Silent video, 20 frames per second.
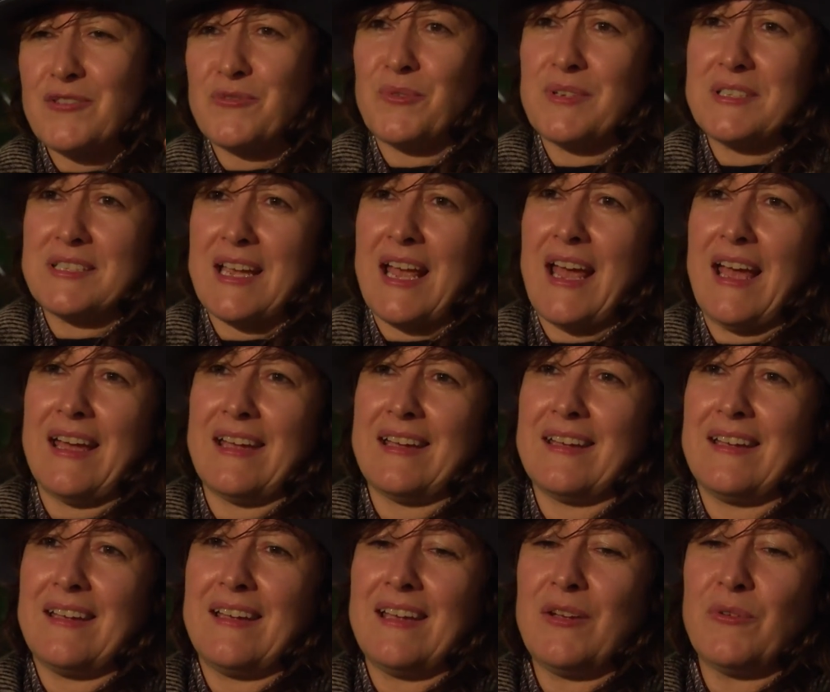as we
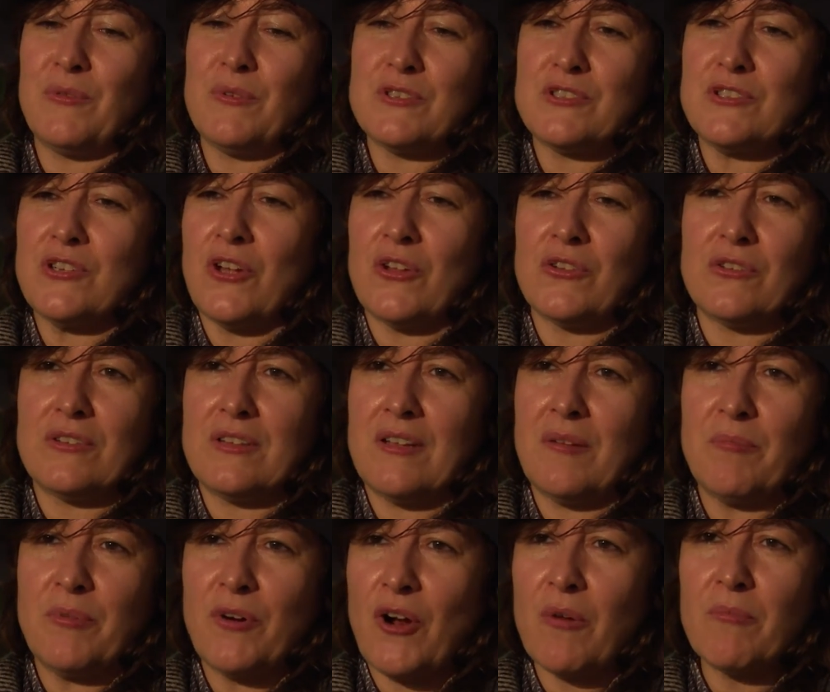say, it was not a
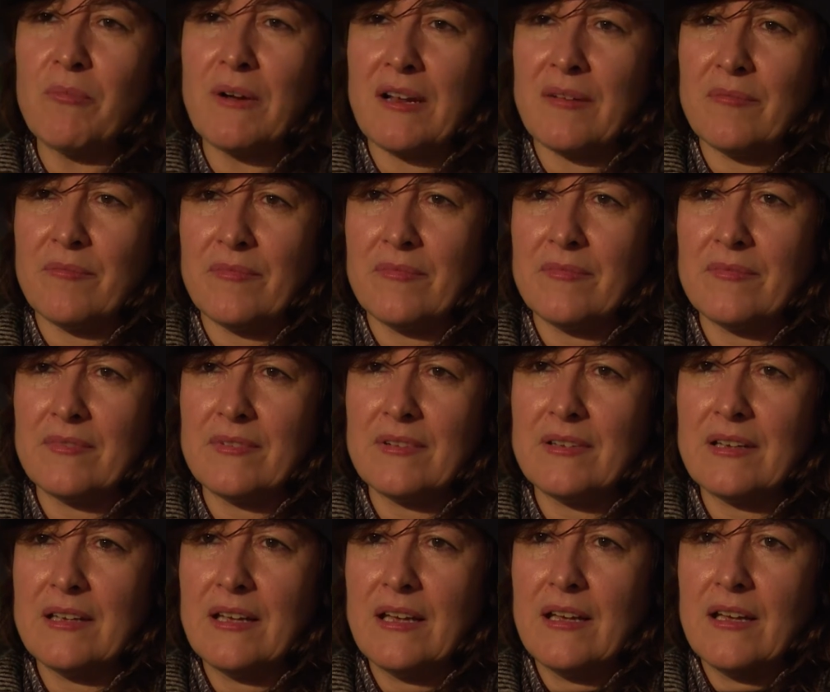problem.
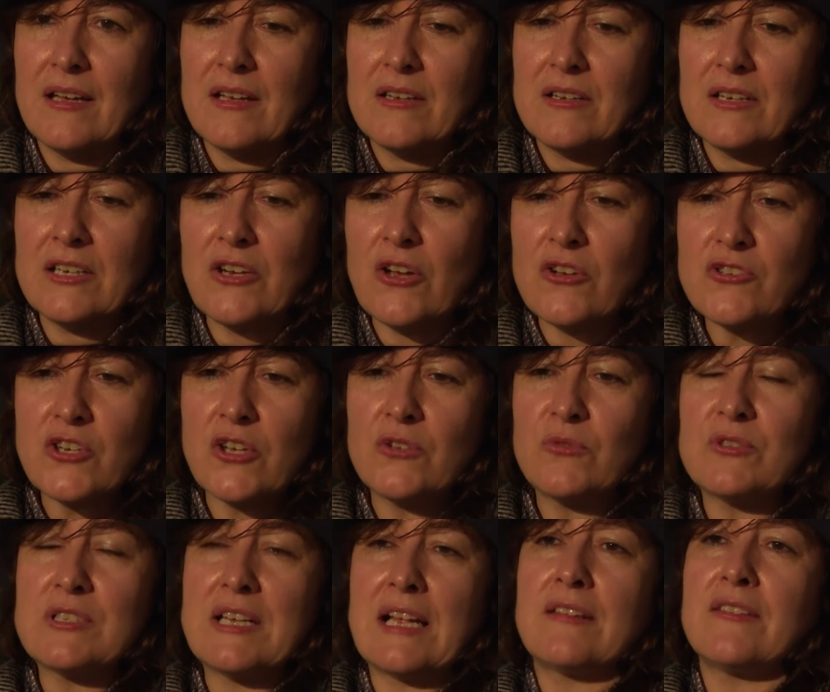You know, so it
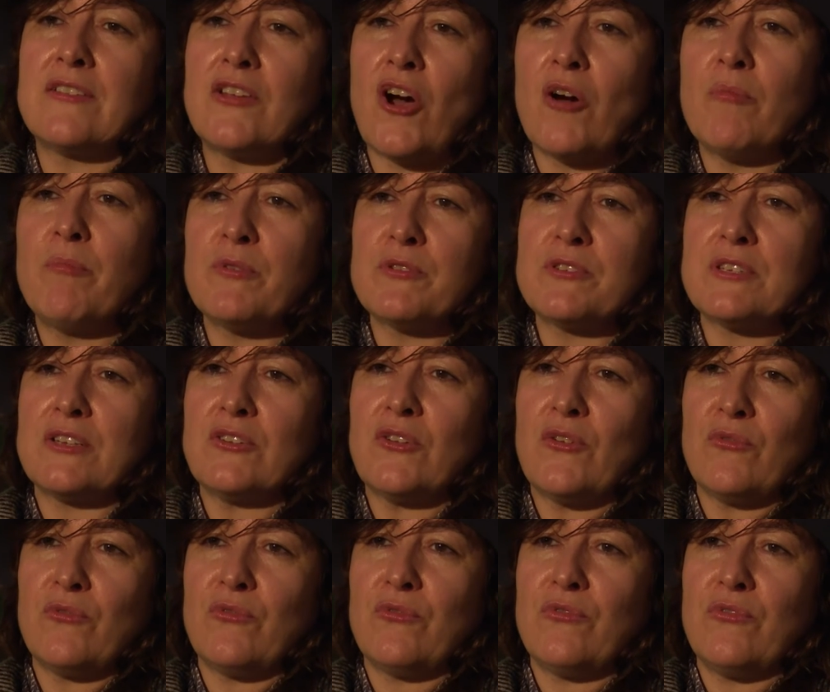was like the opposite
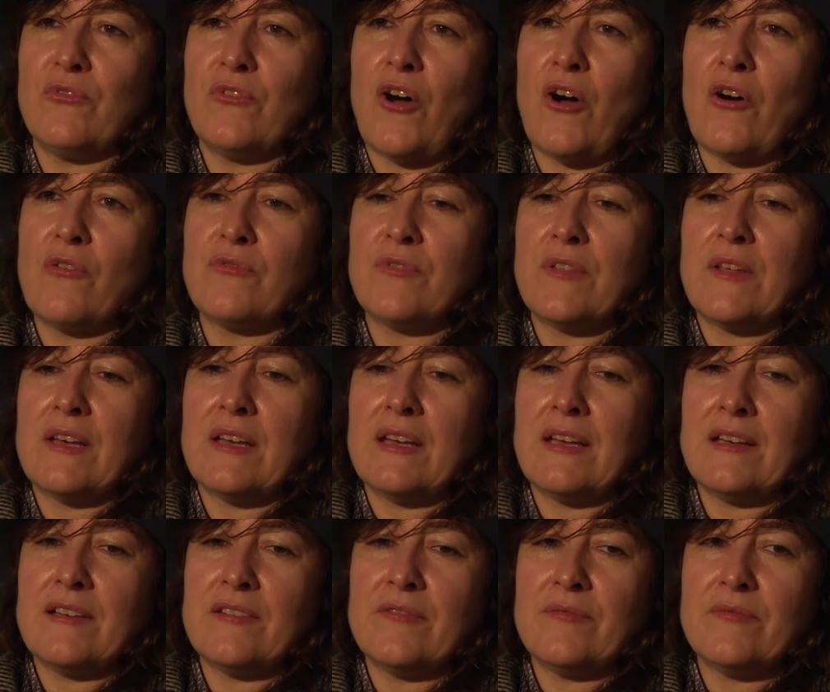of, of
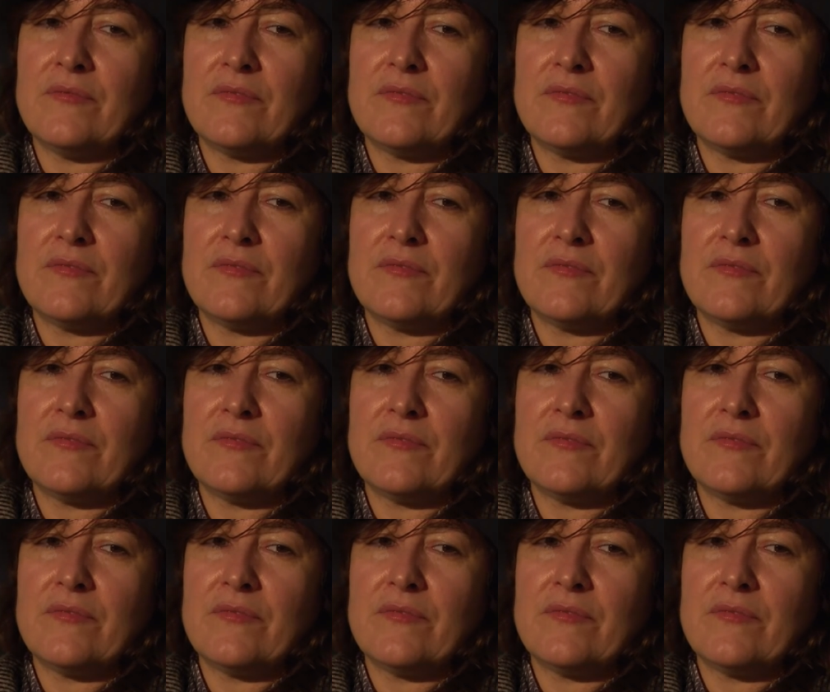the,